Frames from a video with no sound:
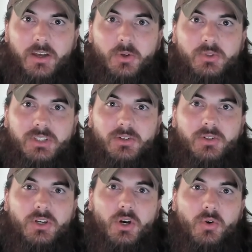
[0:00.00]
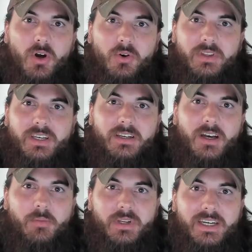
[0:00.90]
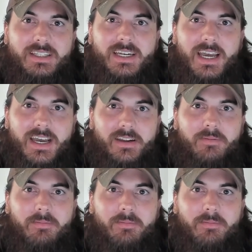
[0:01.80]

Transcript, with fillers: who still co owns the company today.